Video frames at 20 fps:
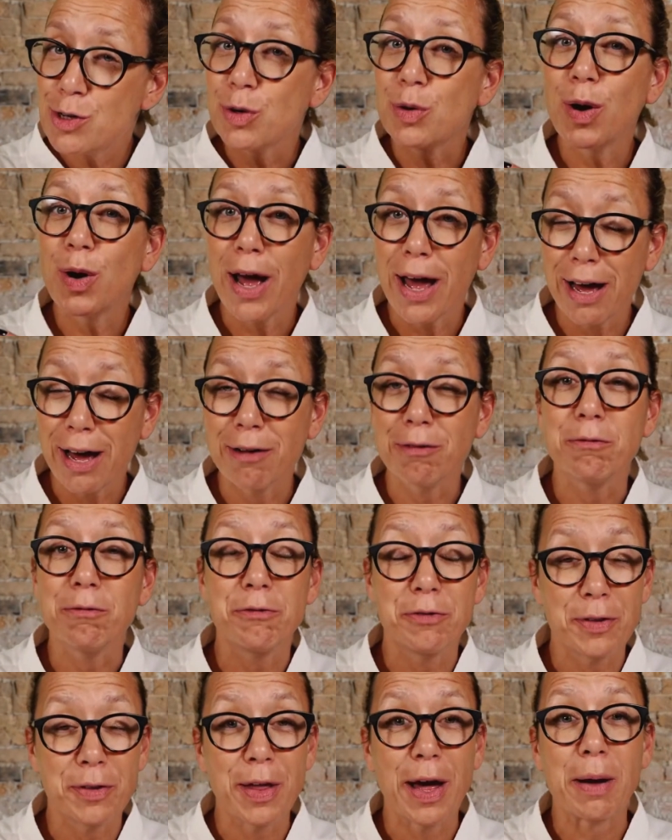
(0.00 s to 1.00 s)
your help
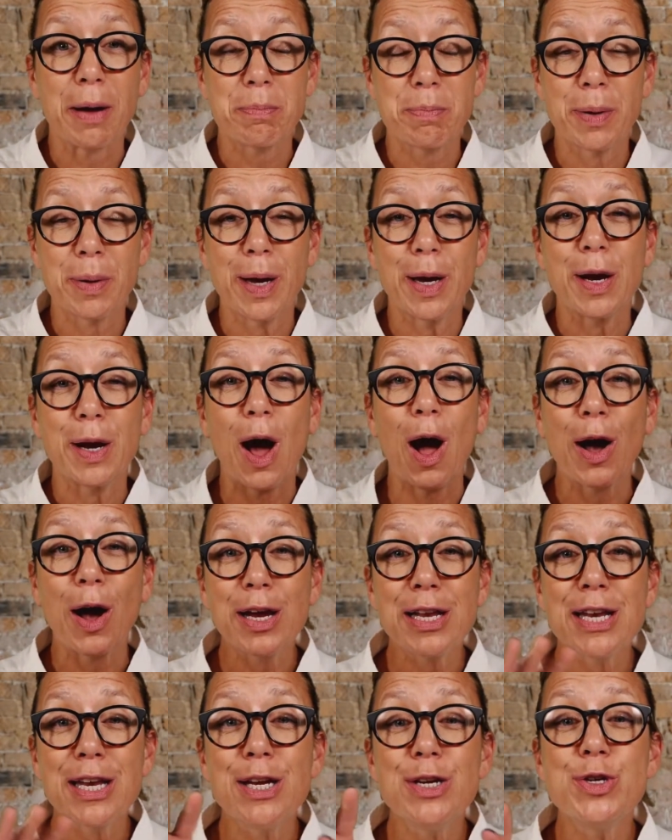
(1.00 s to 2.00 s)
for that bit. I
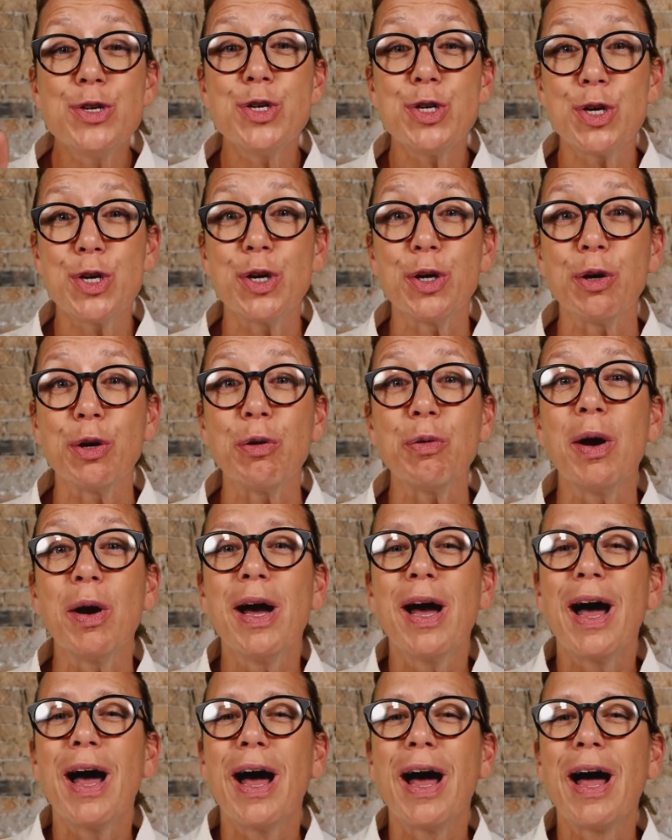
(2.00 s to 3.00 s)
need you
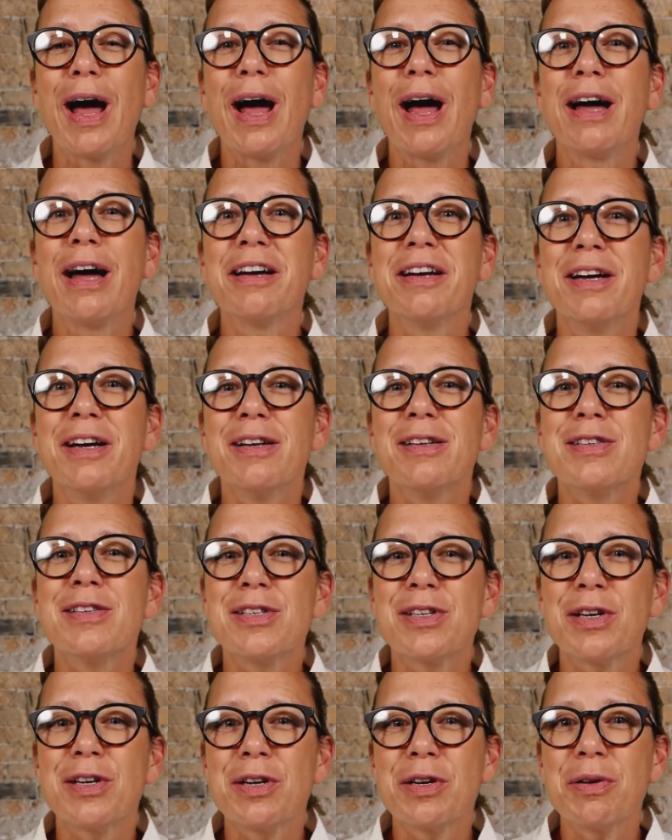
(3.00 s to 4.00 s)

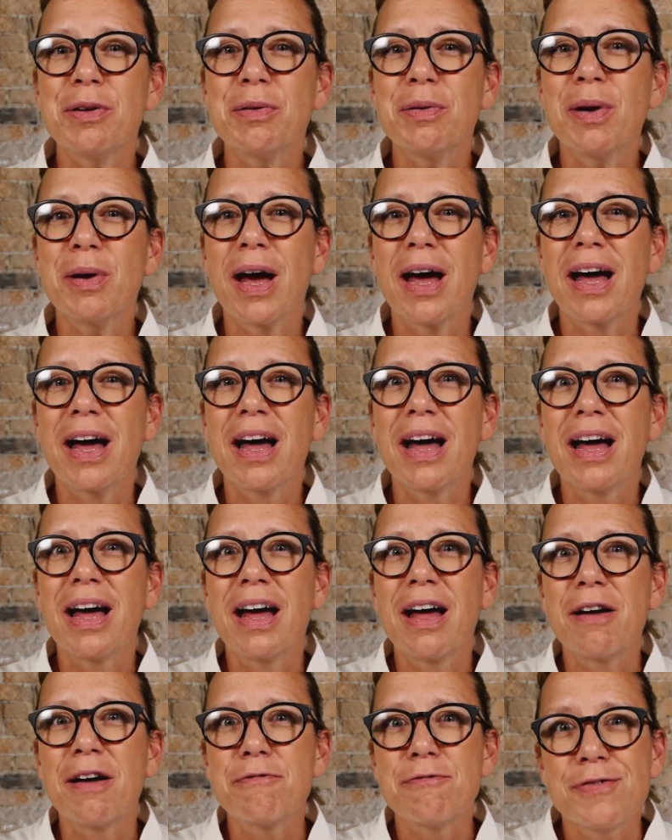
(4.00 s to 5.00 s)
to
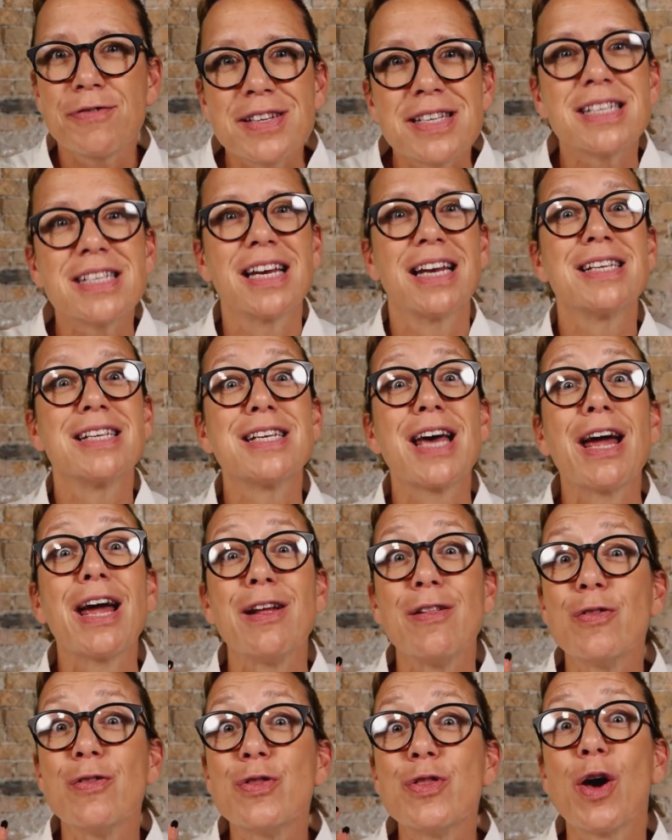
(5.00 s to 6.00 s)

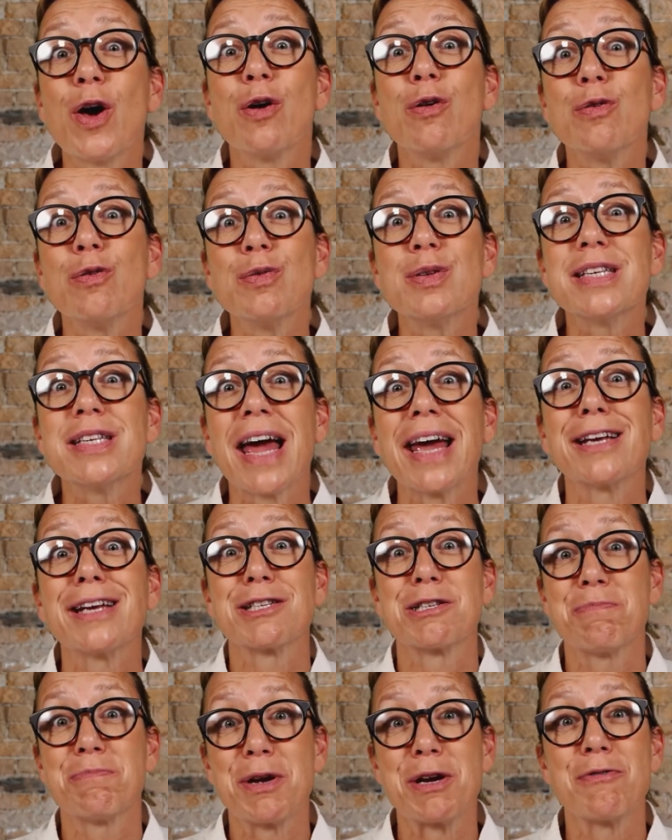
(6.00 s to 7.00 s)
facilitate those
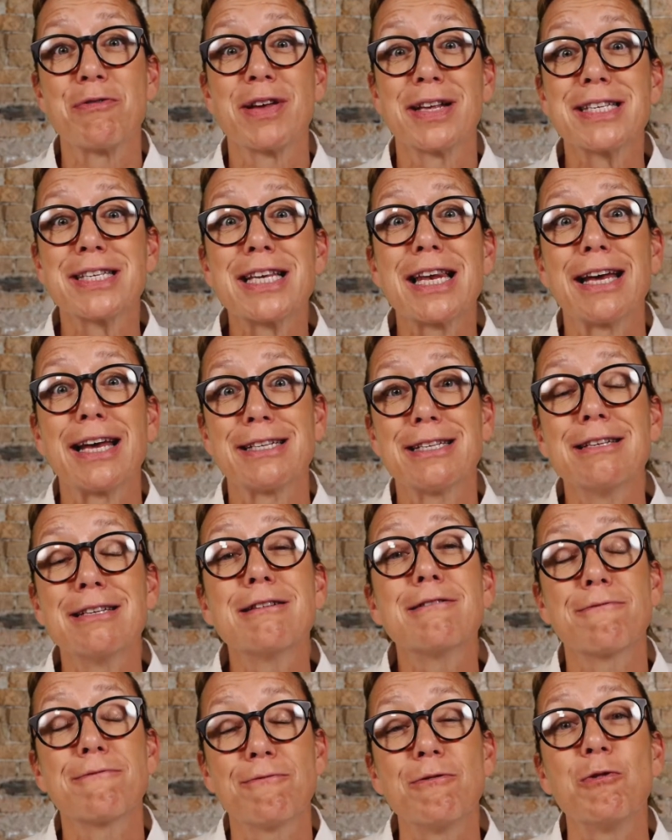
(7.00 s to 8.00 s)
experience
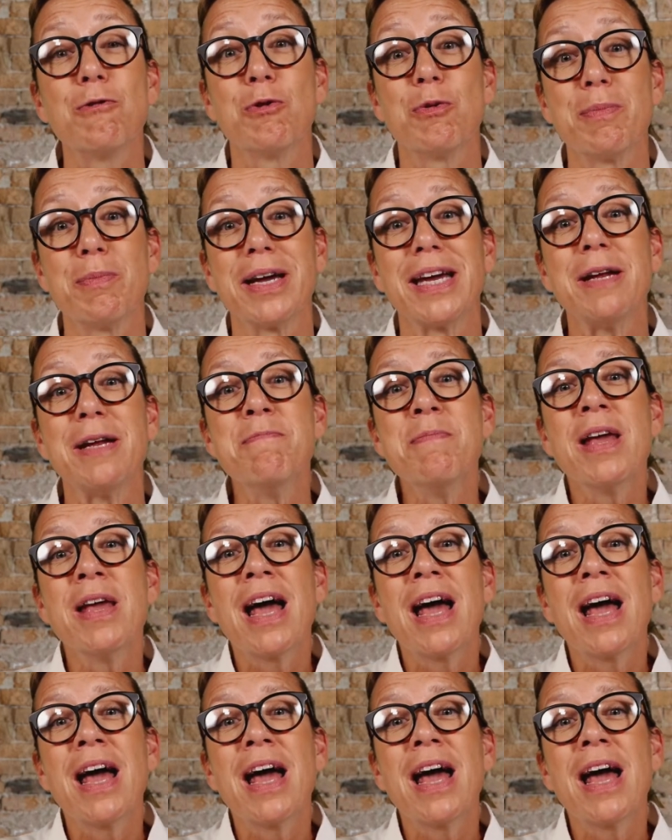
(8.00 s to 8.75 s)
lessons for me.